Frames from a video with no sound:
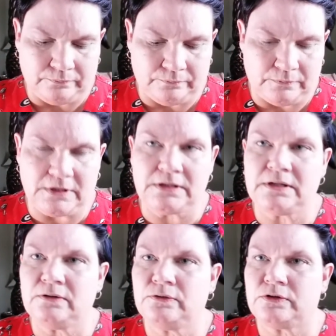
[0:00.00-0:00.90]
I'm
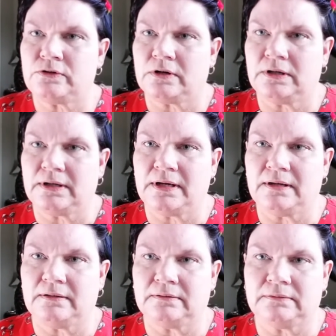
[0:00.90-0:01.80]
still struggling
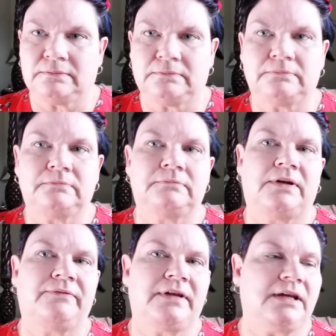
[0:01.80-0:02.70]
getting
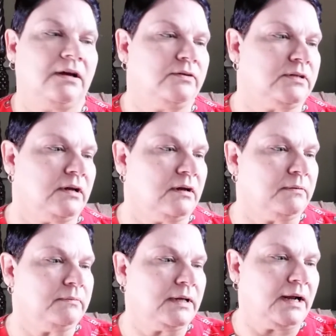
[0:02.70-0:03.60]
my videos
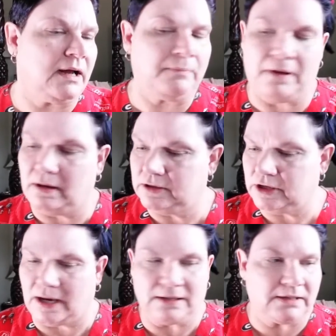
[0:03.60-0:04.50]
up, and I
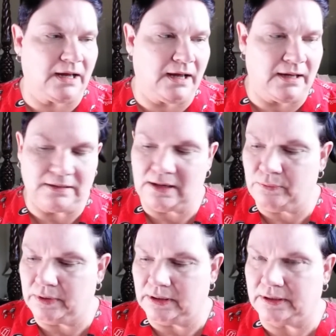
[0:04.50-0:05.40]
apologize, guys. I
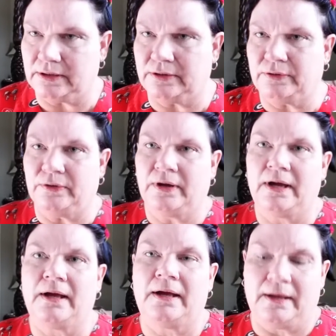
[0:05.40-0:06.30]
really do.
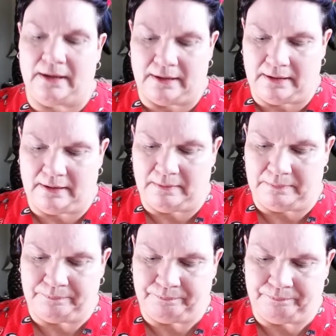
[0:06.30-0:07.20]

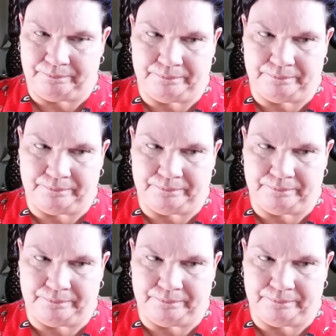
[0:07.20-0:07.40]
Um,